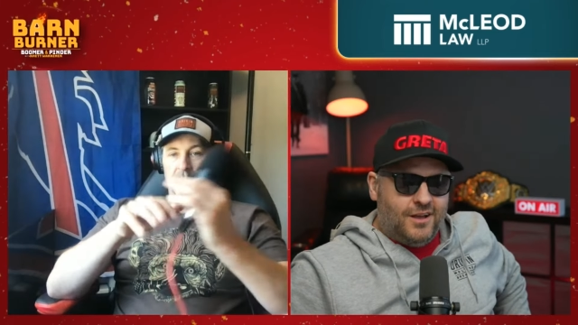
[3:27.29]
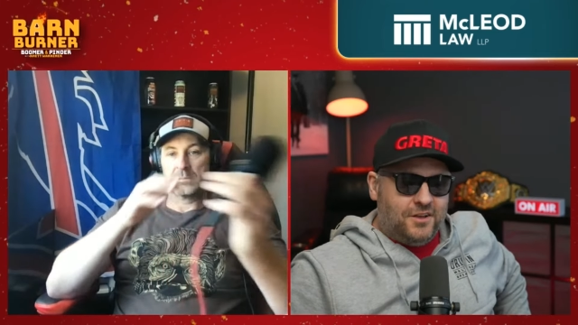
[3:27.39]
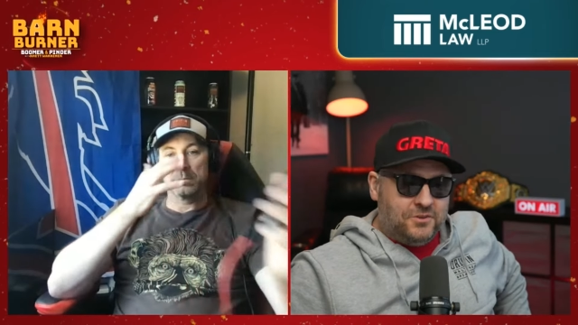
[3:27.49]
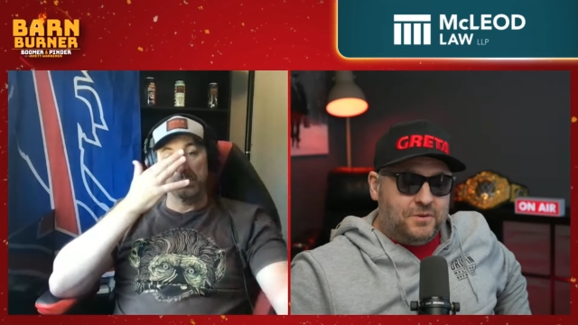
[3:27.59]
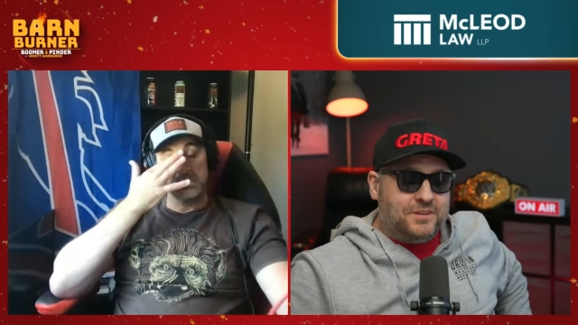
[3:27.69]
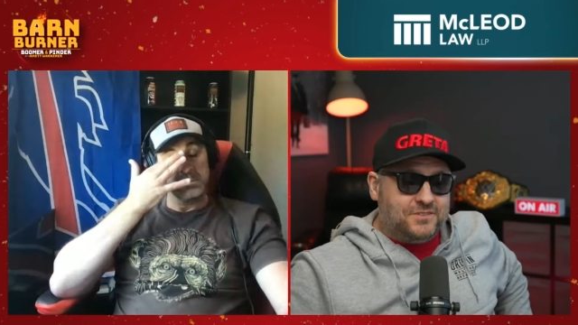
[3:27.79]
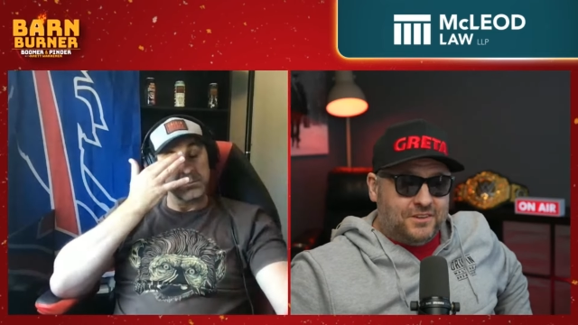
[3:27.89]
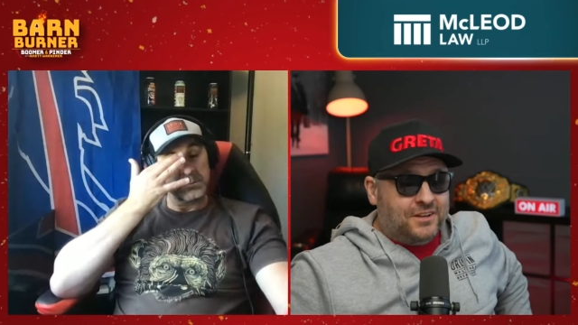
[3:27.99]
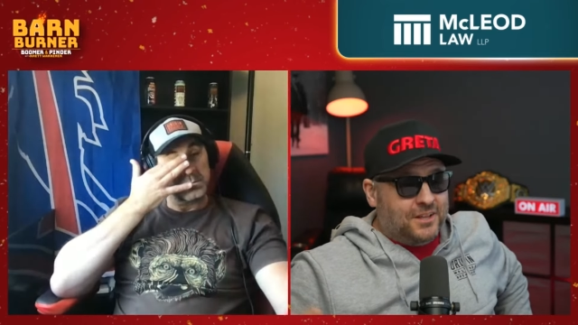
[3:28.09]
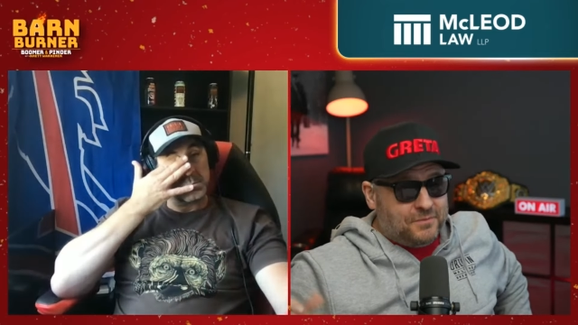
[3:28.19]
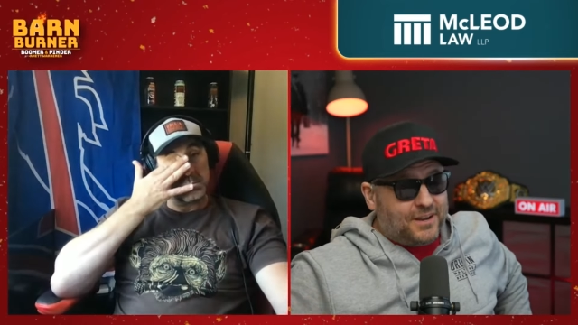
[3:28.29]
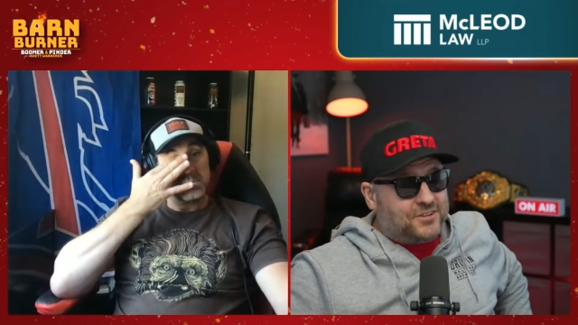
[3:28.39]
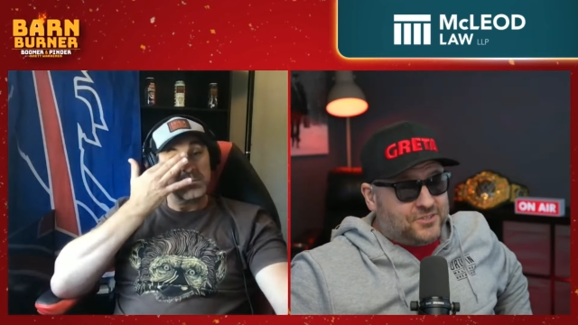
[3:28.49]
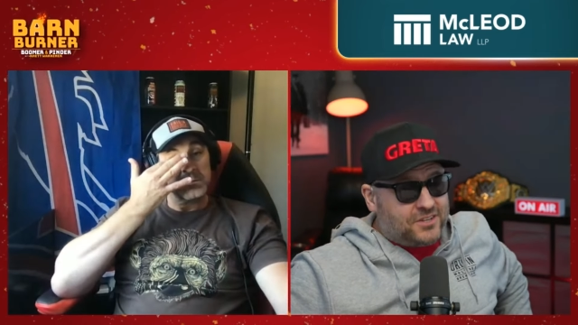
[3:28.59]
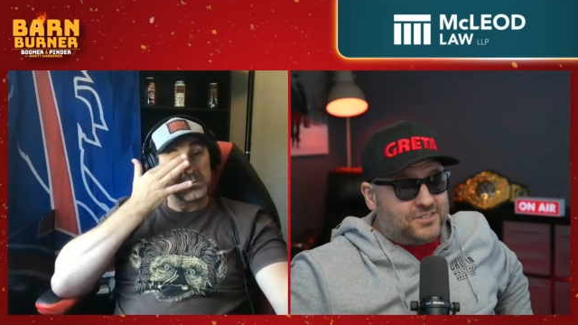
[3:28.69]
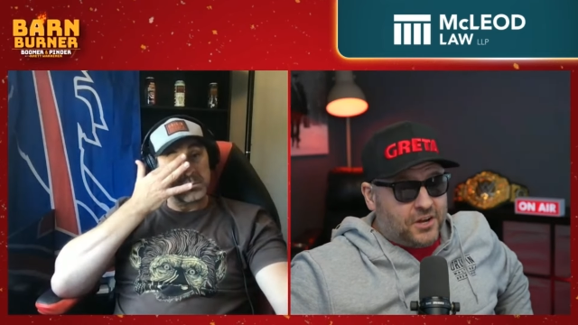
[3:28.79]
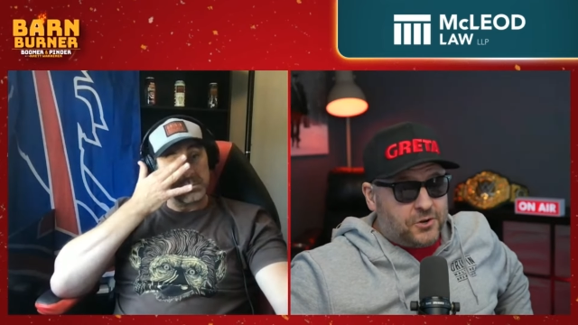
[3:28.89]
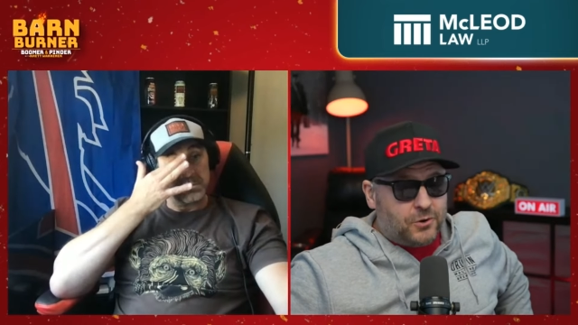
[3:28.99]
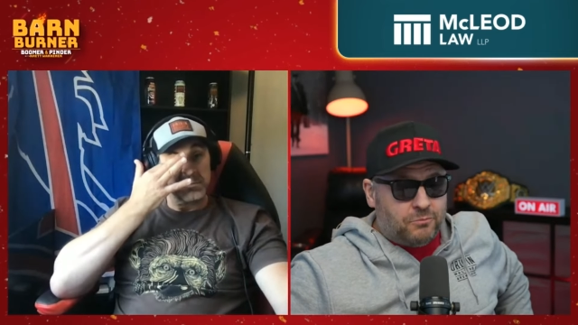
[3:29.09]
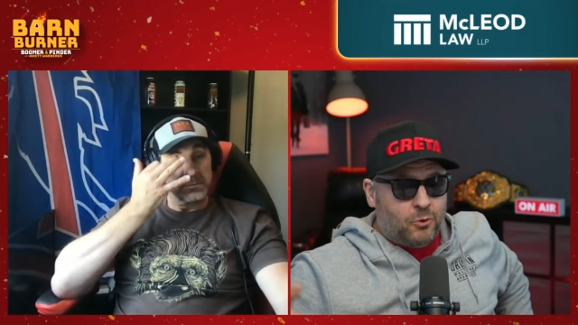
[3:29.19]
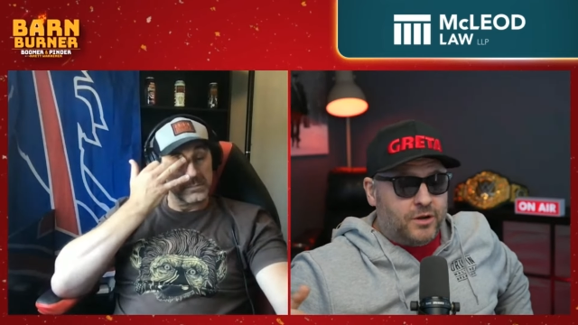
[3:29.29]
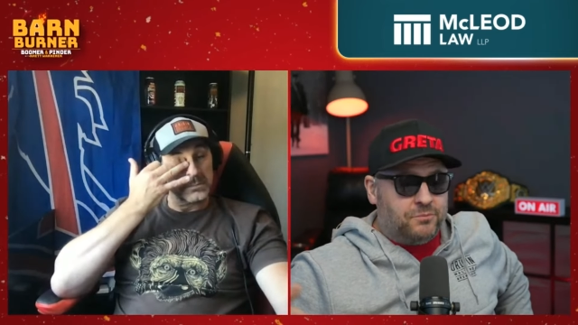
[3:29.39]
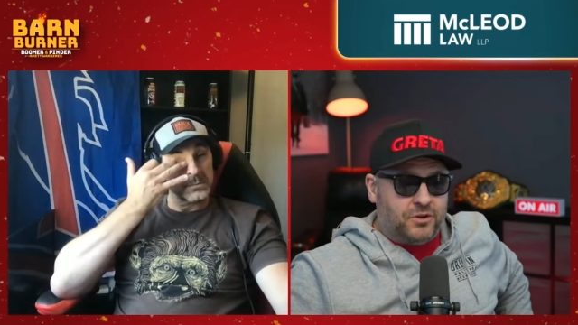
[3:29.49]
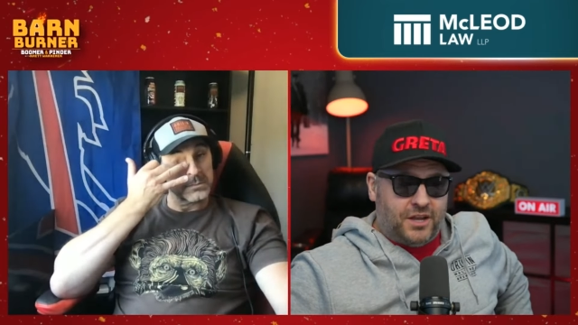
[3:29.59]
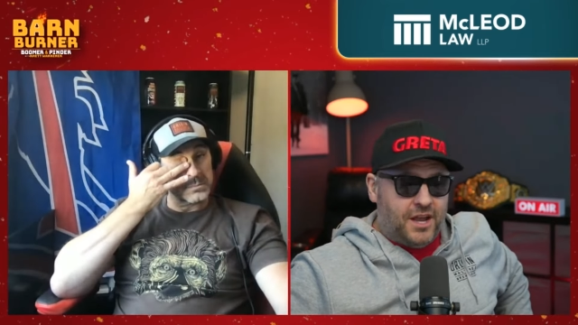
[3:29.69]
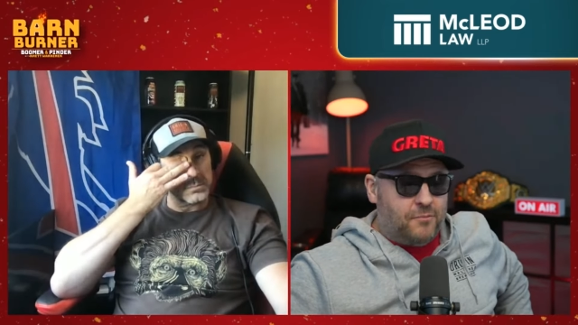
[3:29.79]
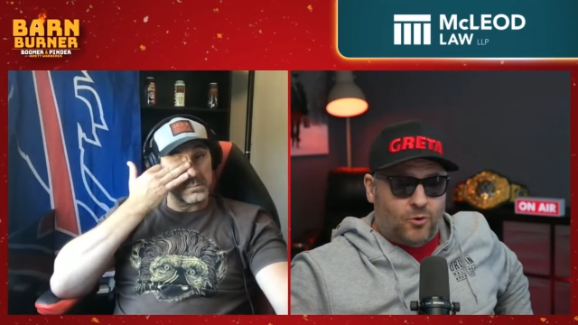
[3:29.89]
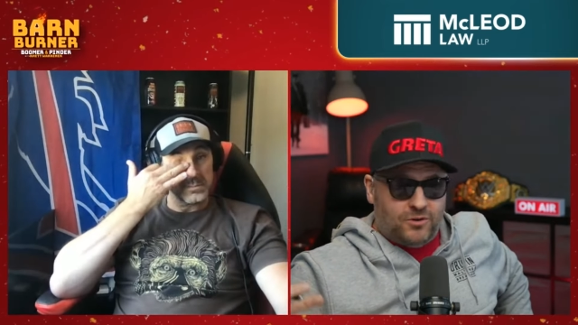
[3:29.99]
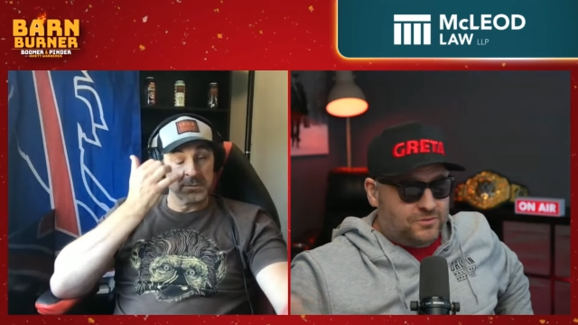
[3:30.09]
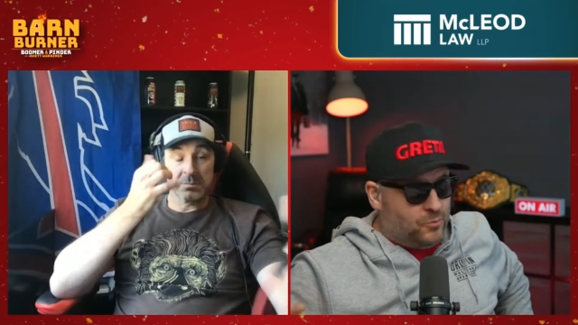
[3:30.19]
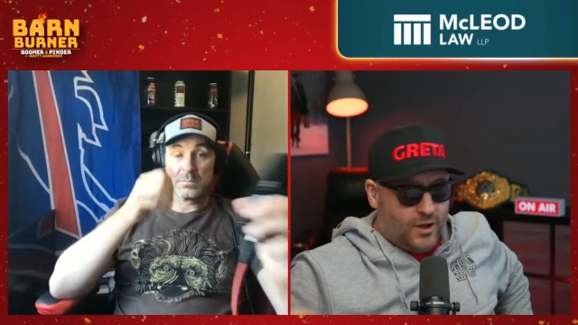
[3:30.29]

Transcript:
Speaker 1: So he's clipping at just under a point per game or well